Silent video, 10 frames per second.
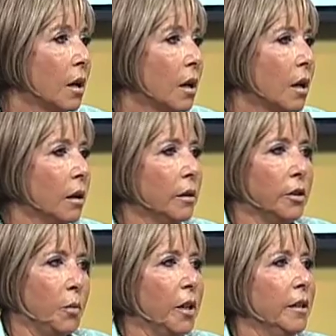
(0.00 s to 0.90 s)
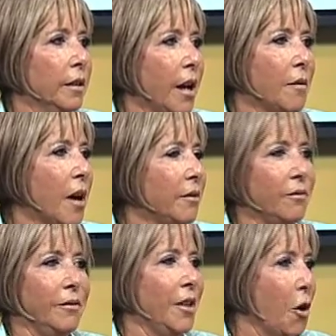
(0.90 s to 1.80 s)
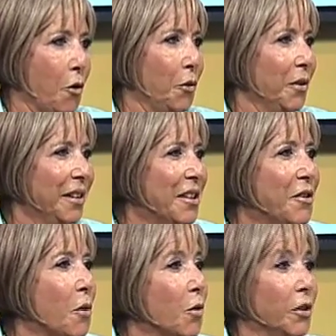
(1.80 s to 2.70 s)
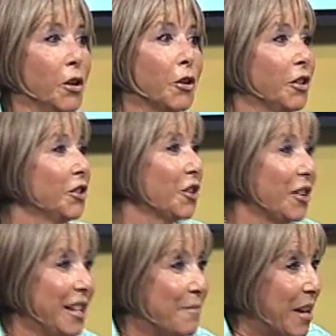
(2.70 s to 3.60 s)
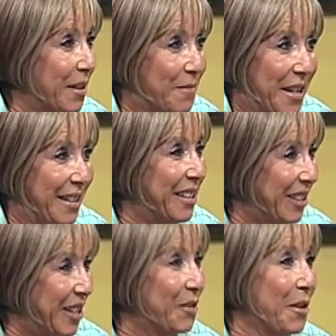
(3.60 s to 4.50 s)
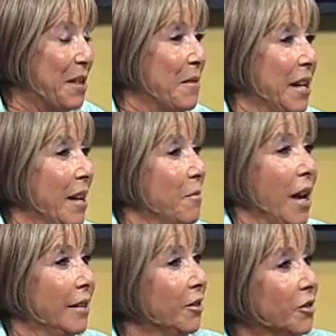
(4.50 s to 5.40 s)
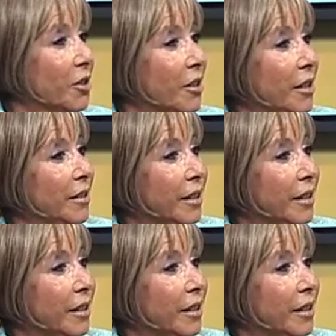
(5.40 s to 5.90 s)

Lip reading: A little bit. No more. They're going to start emailing me and tweeting me again, Pat. Don't start.